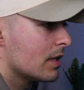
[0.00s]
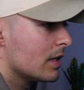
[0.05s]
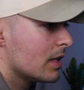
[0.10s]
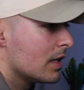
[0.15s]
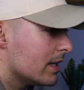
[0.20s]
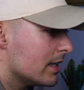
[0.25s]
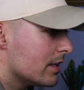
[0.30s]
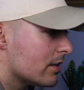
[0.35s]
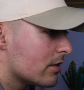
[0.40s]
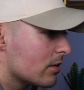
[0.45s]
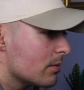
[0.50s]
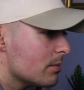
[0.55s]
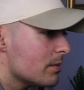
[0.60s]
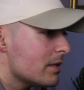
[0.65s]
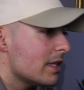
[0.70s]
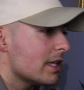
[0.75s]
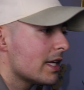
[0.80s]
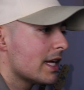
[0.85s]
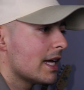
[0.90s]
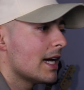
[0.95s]
In terms of
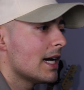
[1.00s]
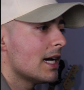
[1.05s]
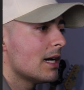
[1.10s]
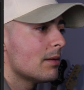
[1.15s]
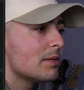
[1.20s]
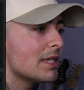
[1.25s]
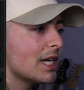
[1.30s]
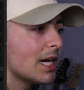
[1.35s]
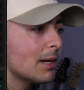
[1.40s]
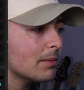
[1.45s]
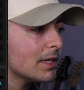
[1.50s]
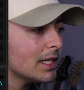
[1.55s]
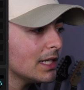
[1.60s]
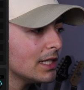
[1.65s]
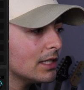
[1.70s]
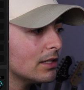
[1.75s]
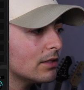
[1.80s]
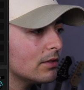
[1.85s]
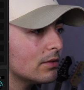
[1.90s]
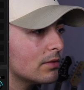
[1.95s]
the cabs, I'm gonna
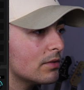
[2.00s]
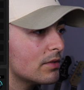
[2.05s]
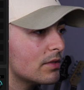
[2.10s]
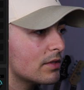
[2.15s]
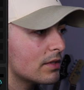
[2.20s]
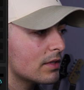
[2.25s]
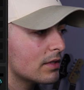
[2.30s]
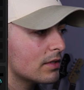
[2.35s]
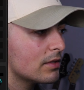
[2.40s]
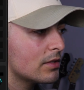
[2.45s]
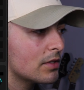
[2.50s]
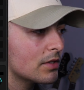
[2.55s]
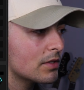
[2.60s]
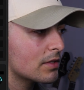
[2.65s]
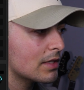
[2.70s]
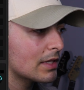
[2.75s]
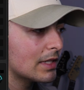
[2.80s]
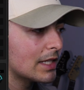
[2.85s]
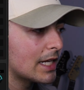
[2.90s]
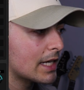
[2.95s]
use just
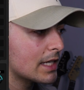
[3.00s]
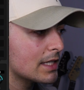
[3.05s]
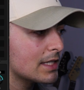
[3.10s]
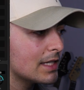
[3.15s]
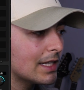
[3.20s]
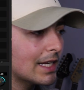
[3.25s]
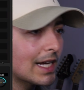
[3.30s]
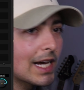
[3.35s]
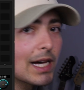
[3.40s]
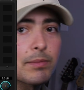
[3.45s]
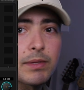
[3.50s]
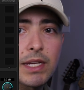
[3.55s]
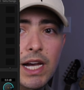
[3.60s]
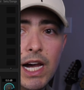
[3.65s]
the legacy cabs.